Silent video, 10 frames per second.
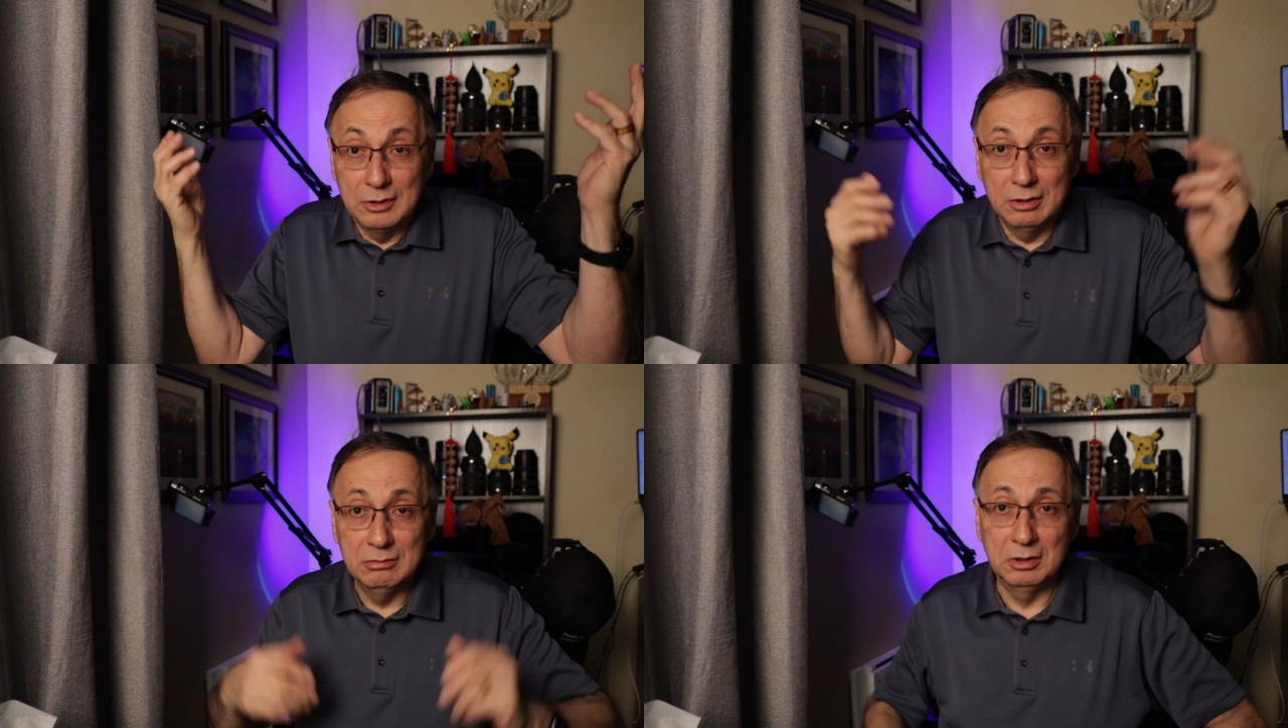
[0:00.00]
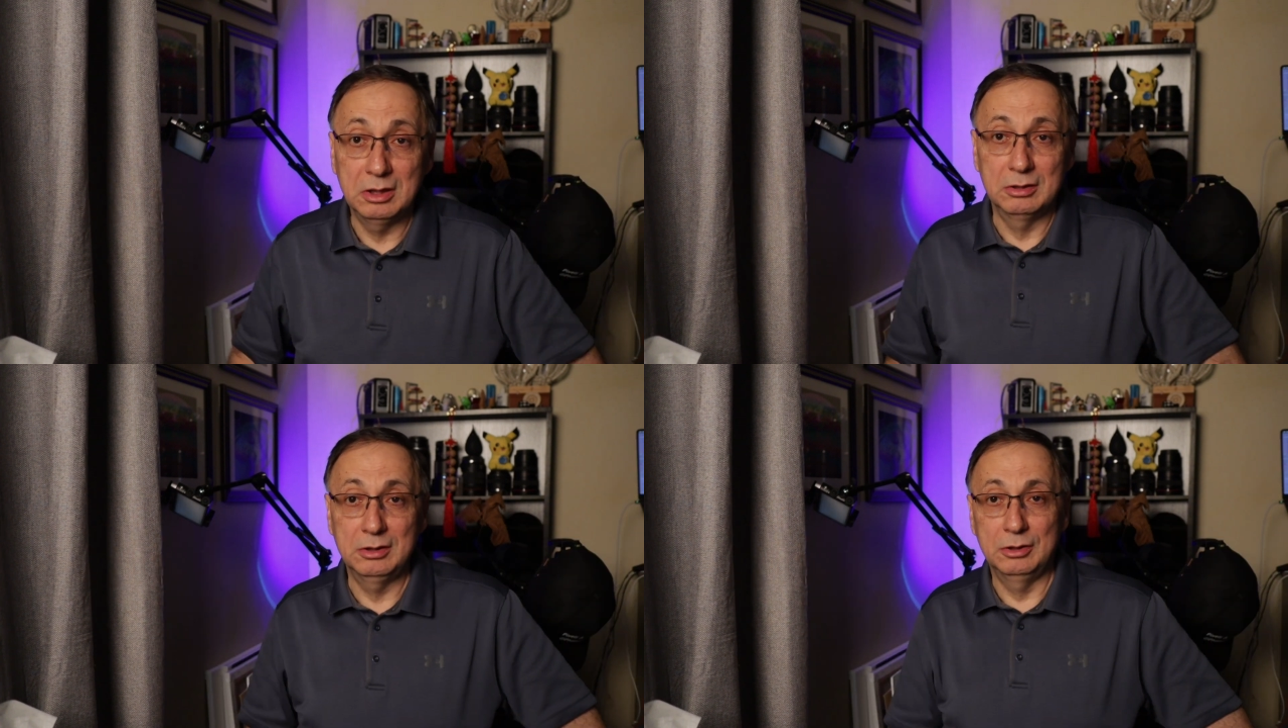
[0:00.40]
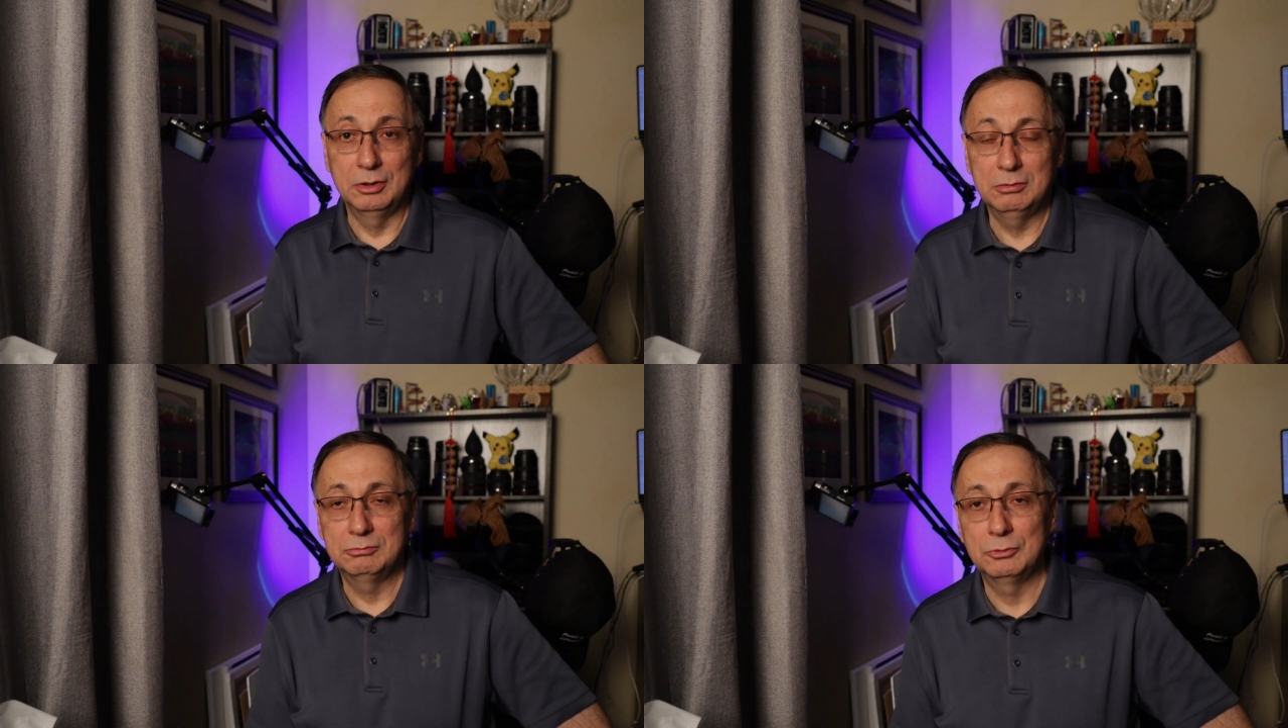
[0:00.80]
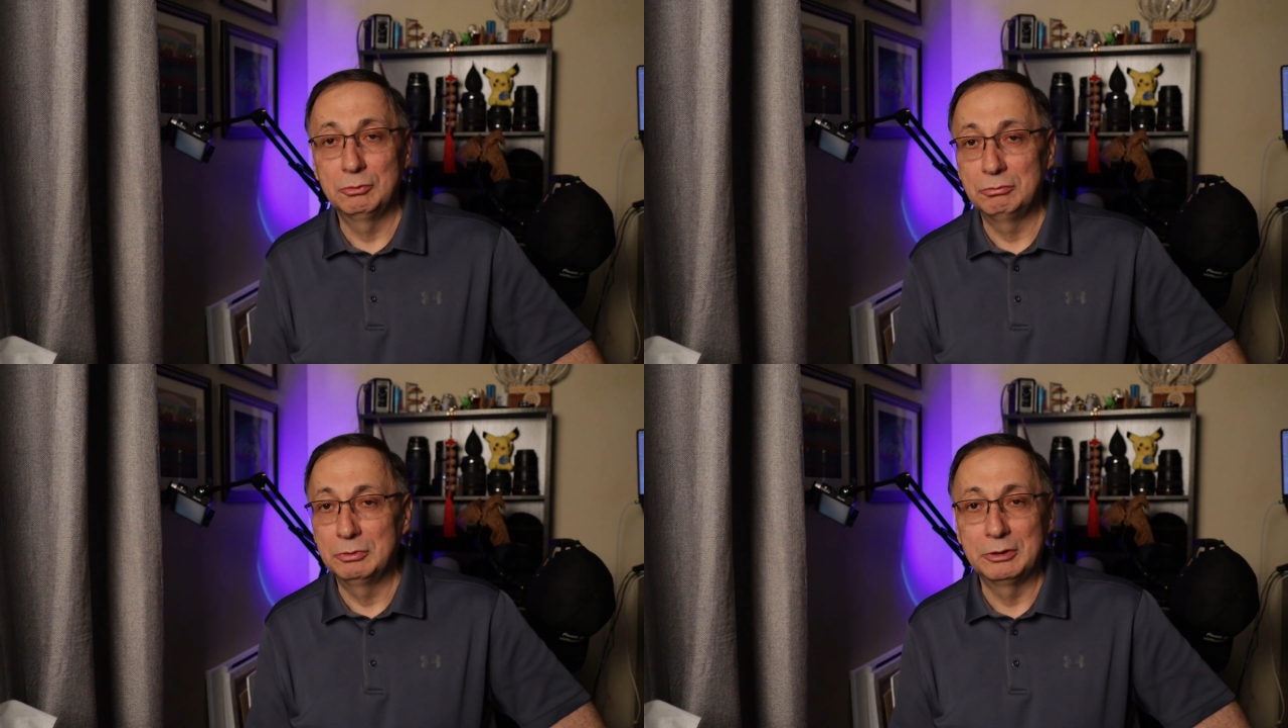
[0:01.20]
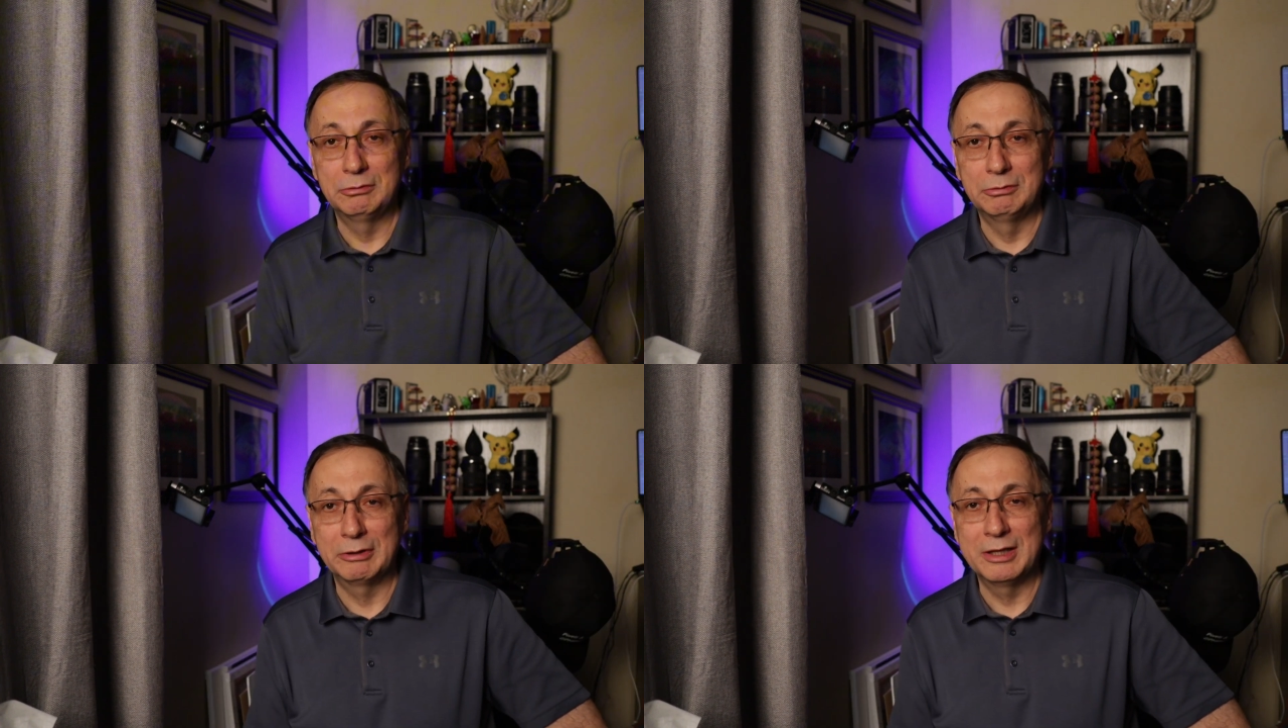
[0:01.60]

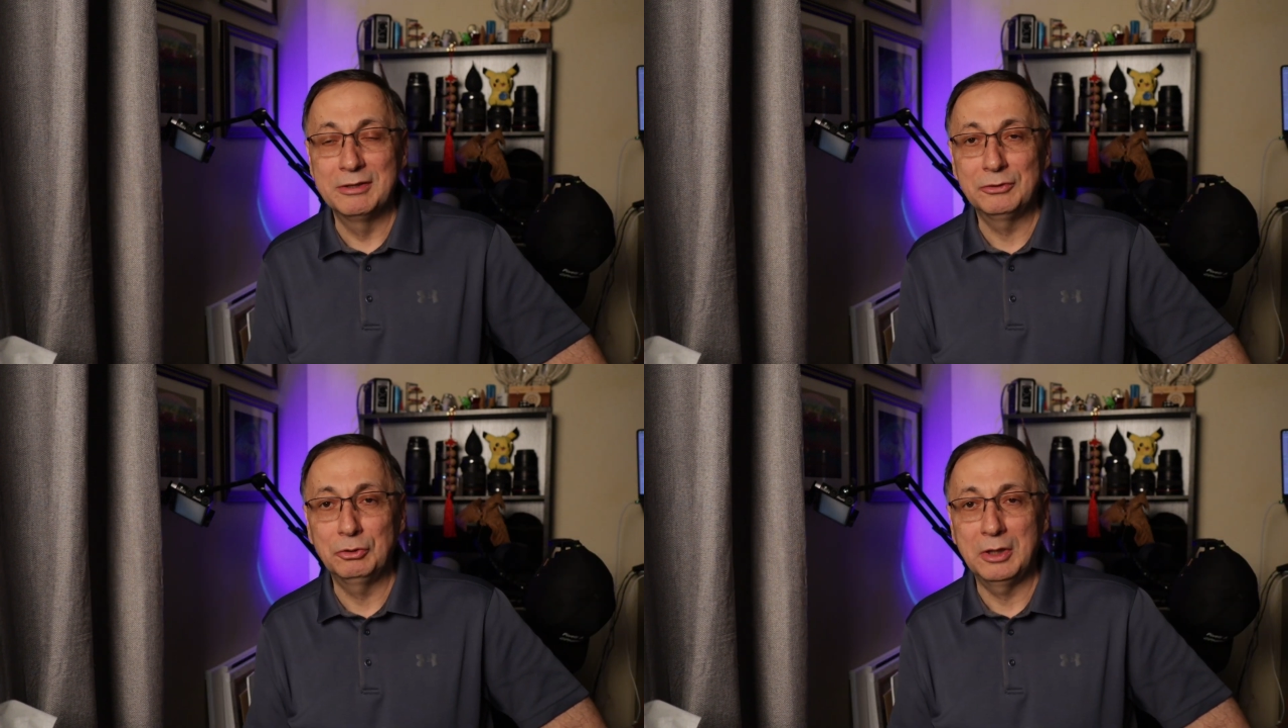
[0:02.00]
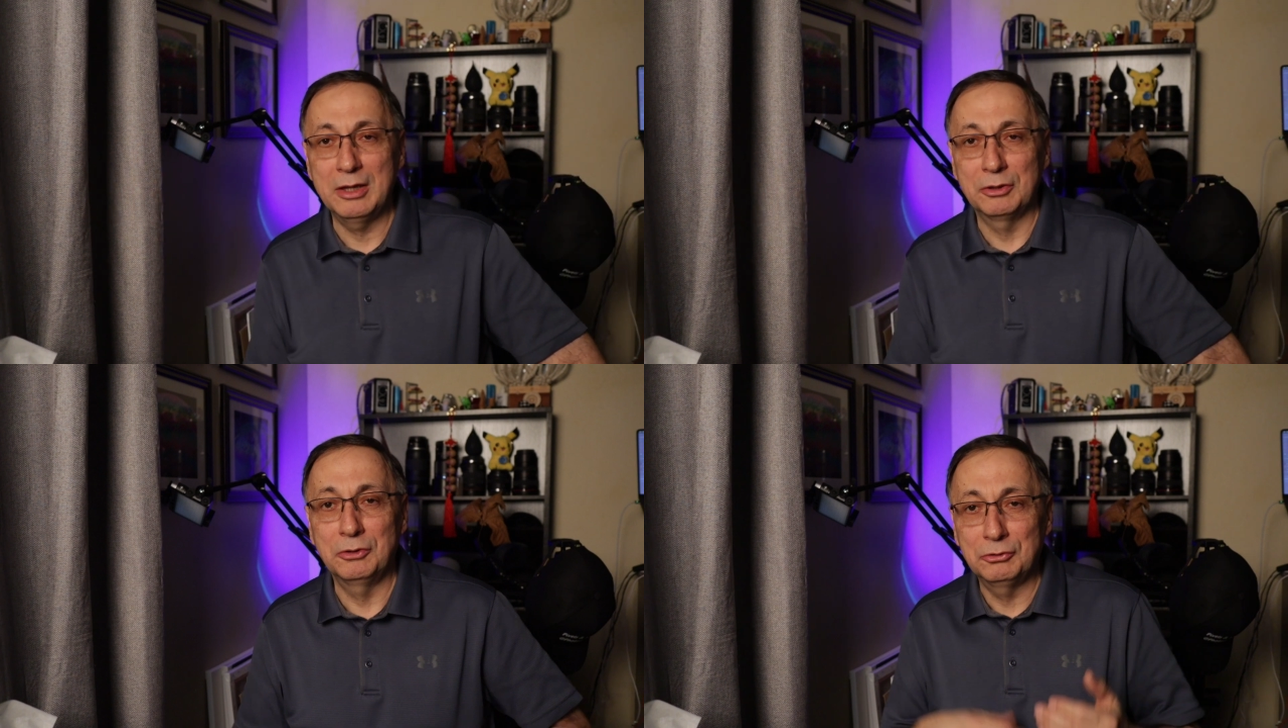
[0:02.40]
We're in this together.